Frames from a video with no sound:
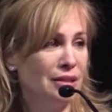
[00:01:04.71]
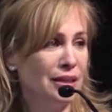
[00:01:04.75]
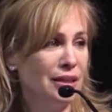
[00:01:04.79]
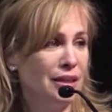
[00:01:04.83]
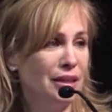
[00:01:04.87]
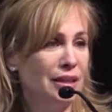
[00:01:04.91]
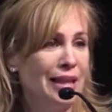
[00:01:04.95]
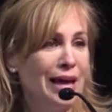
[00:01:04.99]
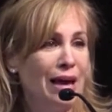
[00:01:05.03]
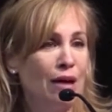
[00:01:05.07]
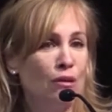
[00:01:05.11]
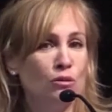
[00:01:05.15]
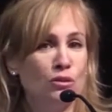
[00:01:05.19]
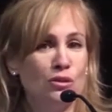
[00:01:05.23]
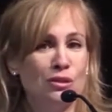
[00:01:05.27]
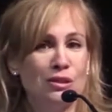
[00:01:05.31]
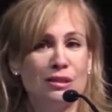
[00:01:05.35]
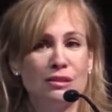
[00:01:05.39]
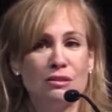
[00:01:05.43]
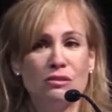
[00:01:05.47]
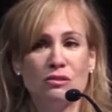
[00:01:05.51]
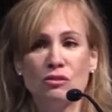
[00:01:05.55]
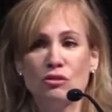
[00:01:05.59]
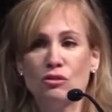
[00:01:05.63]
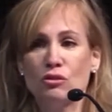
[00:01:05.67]
It allows
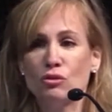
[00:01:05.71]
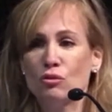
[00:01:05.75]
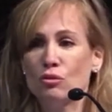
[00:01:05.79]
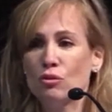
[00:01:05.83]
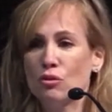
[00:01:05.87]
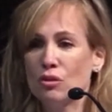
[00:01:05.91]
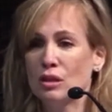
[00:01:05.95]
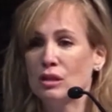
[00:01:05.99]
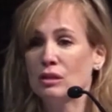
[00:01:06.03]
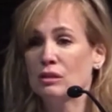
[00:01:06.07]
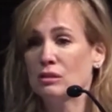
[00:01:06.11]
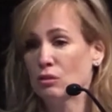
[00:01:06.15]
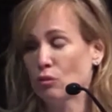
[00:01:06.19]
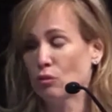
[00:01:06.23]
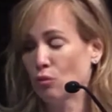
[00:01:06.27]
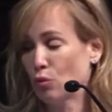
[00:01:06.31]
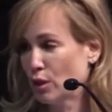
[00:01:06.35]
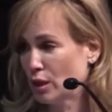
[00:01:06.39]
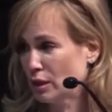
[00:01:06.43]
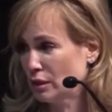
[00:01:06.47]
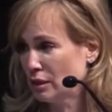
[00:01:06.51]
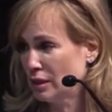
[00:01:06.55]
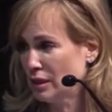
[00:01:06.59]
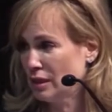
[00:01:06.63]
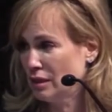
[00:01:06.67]
us to do things
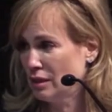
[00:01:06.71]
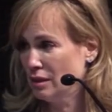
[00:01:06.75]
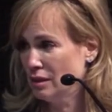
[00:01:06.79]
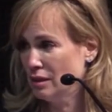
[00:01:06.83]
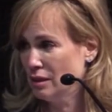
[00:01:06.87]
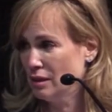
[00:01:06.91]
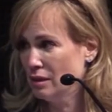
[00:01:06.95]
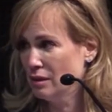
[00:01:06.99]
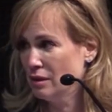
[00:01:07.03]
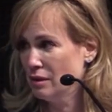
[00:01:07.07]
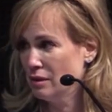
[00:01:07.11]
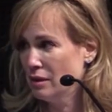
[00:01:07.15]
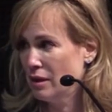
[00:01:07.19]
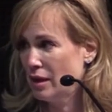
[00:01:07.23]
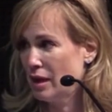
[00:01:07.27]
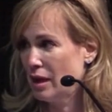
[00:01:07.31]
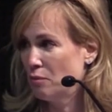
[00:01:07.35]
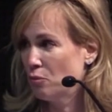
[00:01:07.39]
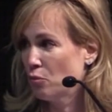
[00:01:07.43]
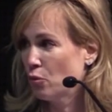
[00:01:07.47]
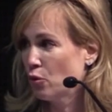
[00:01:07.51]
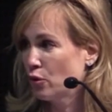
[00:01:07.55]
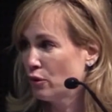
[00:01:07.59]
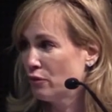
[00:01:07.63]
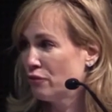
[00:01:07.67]
quickly
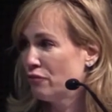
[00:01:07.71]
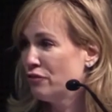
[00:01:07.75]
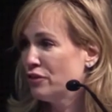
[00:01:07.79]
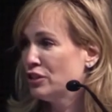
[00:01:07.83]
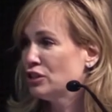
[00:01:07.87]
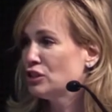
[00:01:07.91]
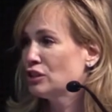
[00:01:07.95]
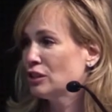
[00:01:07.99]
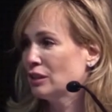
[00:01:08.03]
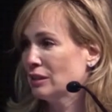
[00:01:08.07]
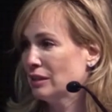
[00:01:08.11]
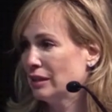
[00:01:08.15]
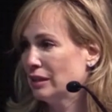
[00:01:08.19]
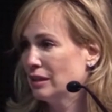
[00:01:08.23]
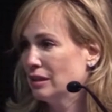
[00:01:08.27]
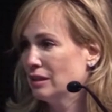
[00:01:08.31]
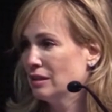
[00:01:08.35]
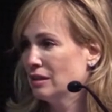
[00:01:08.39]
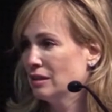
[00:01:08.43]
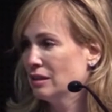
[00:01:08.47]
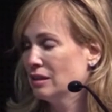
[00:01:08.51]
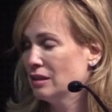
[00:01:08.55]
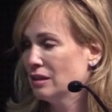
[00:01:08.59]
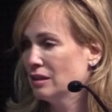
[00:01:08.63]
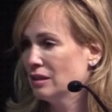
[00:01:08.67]
and more efficiently.
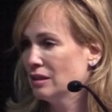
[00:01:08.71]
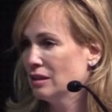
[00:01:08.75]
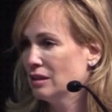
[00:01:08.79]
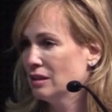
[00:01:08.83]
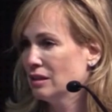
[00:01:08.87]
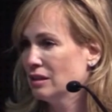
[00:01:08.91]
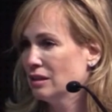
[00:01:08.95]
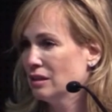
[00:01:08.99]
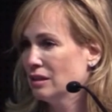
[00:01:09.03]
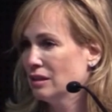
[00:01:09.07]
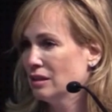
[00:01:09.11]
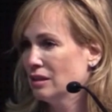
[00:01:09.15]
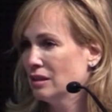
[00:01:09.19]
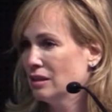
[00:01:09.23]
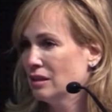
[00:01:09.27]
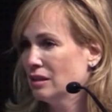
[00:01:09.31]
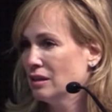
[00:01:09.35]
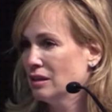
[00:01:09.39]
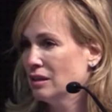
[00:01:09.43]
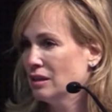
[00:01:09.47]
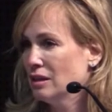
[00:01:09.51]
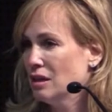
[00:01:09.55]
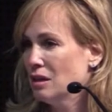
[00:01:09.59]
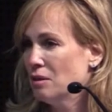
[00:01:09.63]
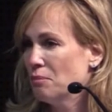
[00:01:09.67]

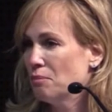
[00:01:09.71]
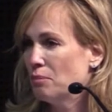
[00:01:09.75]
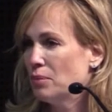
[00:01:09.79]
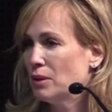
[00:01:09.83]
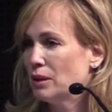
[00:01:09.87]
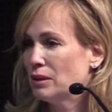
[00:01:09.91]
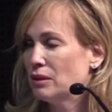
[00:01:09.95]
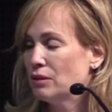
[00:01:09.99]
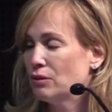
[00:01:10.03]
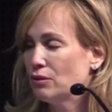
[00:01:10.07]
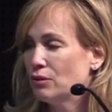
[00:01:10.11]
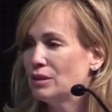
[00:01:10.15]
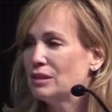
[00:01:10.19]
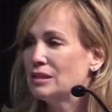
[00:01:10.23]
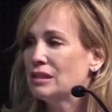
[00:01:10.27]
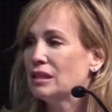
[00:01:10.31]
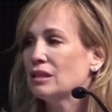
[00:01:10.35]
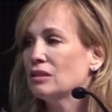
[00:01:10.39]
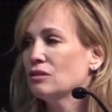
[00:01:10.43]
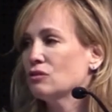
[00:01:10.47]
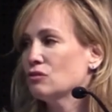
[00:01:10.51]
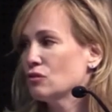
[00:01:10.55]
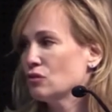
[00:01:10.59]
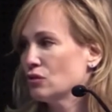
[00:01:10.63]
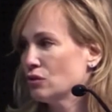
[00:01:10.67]
But there is a
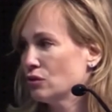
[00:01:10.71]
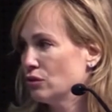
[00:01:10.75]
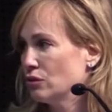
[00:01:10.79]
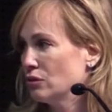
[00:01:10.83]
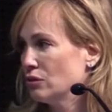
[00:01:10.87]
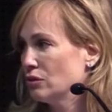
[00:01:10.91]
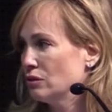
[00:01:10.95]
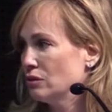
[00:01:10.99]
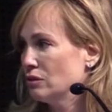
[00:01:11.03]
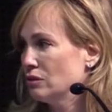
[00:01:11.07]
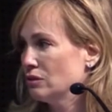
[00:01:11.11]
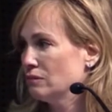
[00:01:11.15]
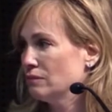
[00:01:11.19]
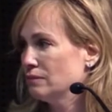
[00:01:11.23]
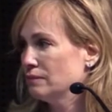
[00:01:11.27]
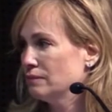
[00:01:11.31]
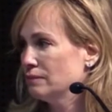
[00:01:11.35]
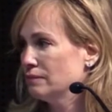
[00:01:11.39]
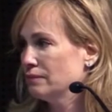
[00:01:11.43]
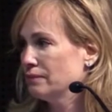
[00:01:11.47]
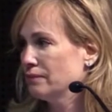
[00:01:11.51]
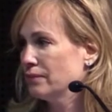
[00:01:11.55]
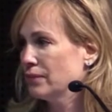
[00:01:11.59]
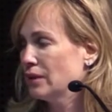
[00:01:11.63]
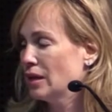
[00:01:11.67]
concern,
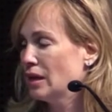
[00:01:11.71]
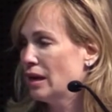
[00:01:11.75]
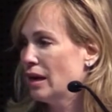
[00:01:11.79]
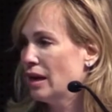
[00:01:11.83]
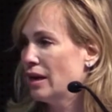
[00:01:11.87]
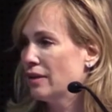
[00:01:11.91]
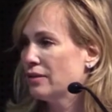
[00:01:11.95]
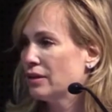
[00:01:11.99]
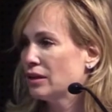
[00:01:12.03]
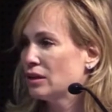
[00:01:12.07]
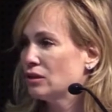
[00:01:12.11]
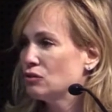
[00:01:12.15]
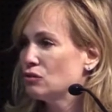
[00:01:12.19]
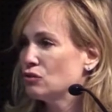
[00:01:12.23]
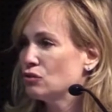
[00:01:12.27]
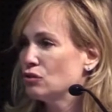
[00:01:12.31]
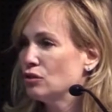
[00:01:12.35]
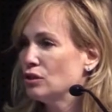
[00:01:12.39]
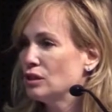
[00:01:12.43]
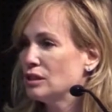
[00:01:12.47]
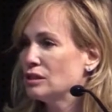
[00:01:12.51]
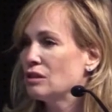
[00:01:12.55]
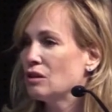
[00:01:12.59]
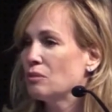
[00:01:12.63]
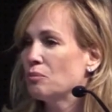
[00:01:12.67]
and the
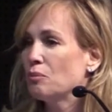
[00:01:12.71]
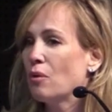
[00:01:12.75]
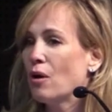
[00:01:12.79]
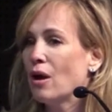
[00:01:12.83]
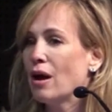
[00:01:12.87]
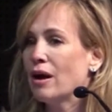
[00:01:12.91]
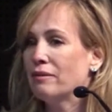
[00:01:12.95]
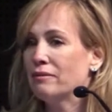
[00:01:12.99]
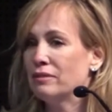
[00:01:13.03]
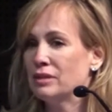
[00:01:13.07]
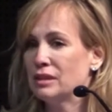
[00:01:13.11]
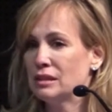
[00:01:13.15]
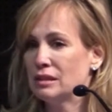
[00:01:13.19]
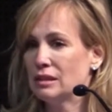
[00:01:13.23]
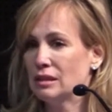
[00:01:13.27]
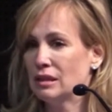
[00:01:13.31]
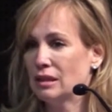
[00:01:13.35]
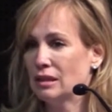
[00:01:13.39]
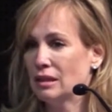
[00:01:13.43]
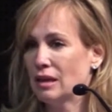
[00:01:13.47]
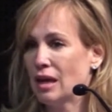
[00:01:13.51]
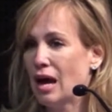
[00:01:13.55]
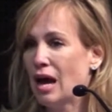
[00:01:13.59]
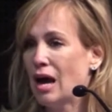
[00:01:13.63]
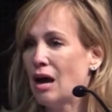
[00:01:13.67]
concern is our
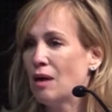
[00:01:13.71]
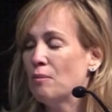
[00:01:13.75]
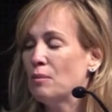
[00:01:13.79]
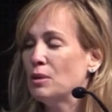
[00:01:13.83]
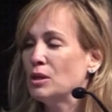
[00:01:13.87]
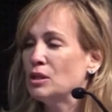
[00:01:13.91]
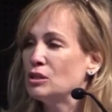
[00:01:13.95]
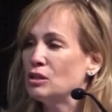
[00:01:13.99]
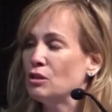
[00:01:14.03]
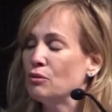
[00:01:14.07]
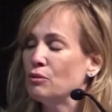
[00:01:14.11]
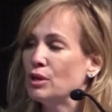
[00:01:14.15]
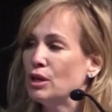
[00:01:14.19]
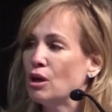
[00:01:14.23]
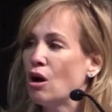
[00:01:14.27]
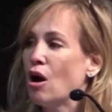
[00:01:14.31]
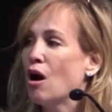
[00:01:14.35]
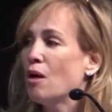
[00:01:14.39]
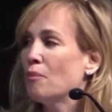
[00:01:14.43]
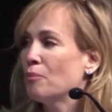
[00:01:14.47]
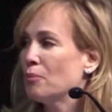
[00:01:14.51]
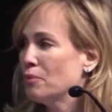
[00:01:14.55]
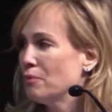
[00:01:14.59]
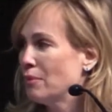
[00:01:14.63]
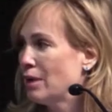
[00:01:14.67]
privacy. How much are we
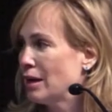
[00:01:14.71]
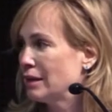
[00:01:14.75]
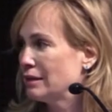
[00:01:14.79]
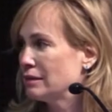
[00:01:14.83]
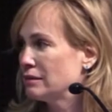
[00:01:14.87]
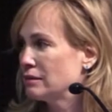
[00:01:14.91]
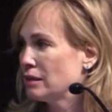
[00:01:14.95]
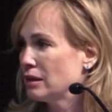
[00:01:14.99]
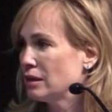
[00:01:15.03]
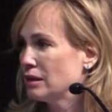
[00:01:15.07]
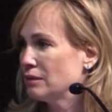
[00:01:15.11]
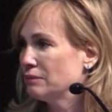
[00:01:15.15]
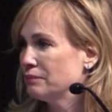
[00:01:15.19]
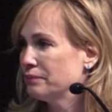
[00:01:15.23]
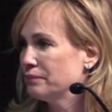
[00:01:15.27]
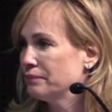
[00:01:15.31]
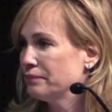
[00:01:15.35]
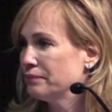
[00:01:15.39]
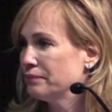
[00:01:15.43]
compromising?